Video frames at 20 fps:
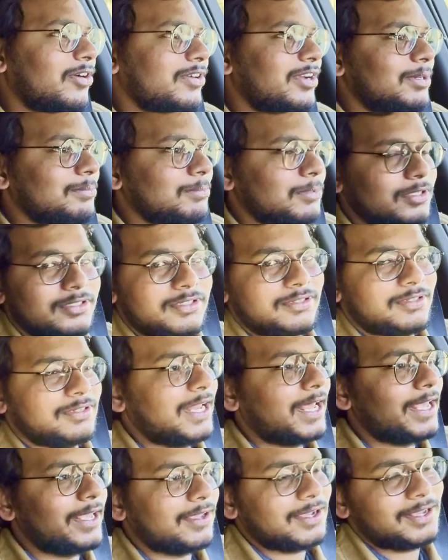numbers,
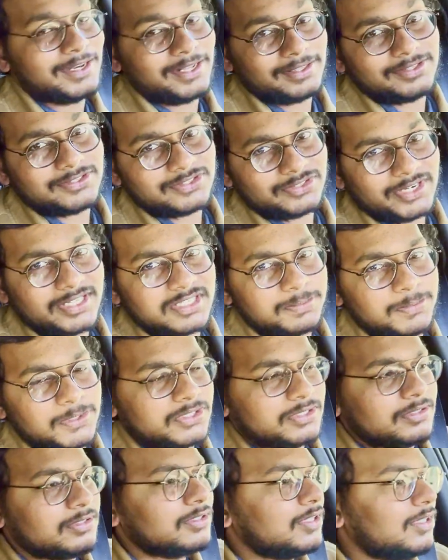like I like this
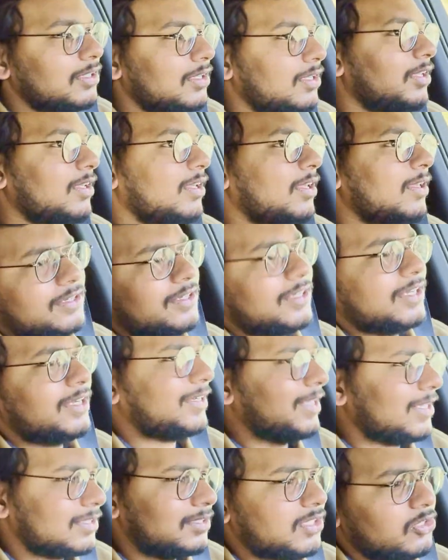transmission.
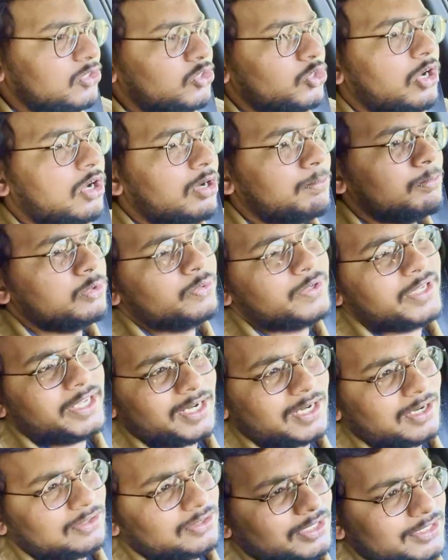It does the job moving
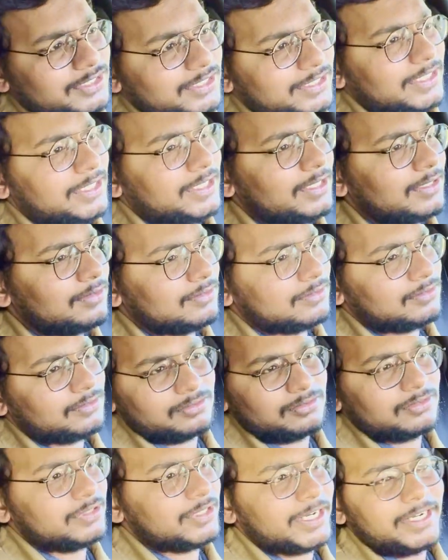around the city,
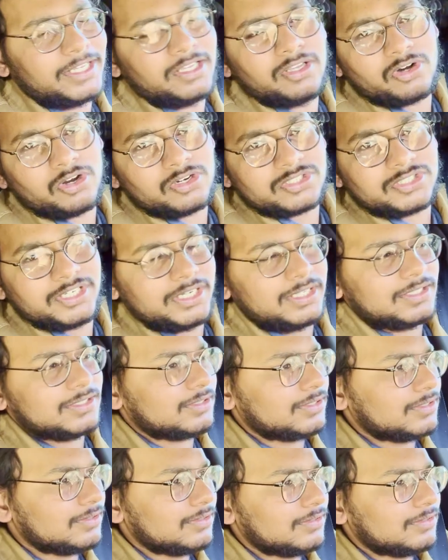getting groceries